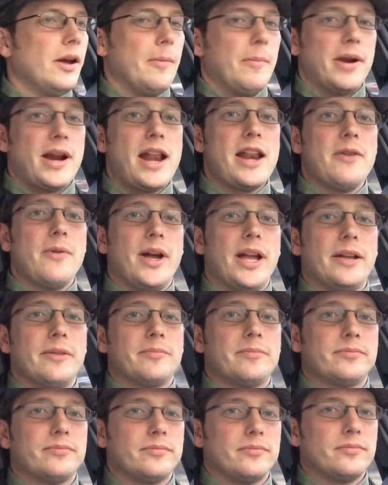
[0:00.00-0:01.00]
But anyway,
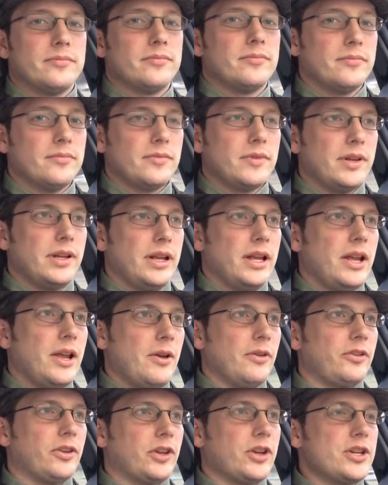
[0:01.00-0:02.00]

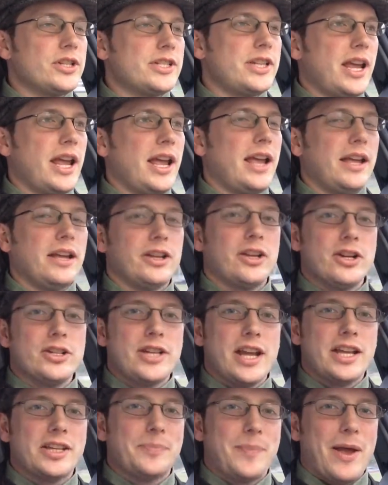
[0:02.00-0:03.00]
it was a good
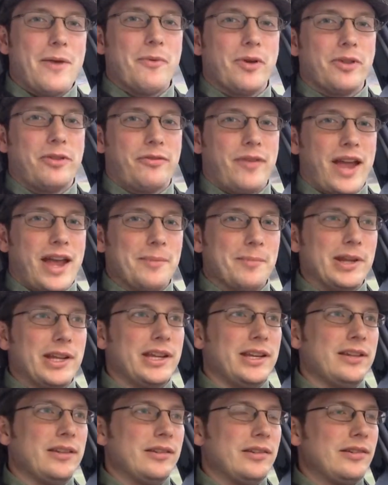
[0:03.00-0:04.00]
day spent with family.